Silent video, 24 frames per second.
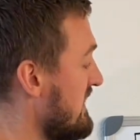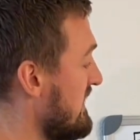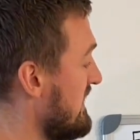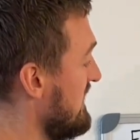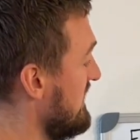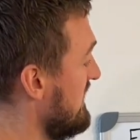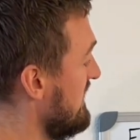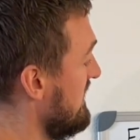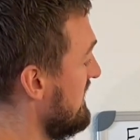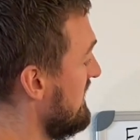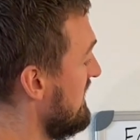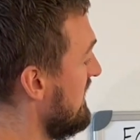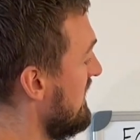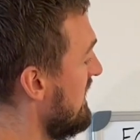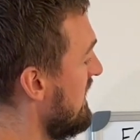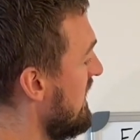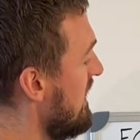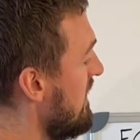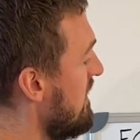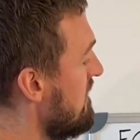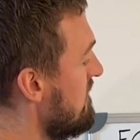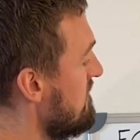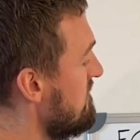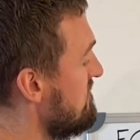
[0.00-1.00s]
in
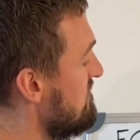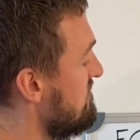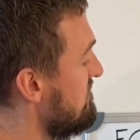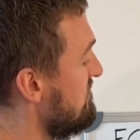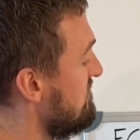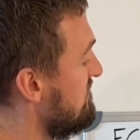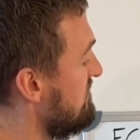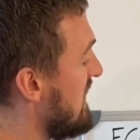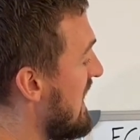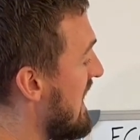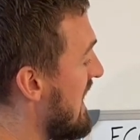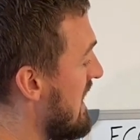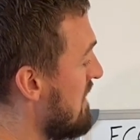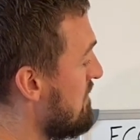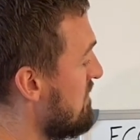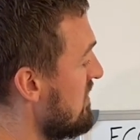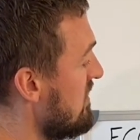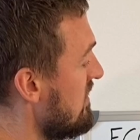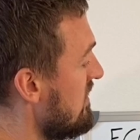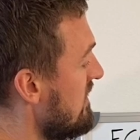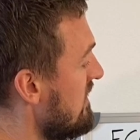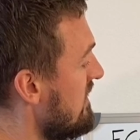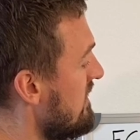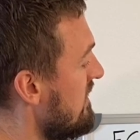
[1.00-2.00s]

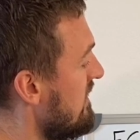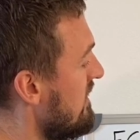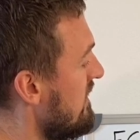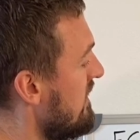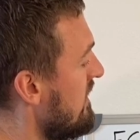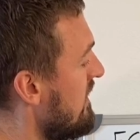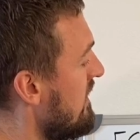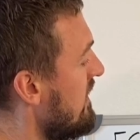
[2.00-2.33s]
fiber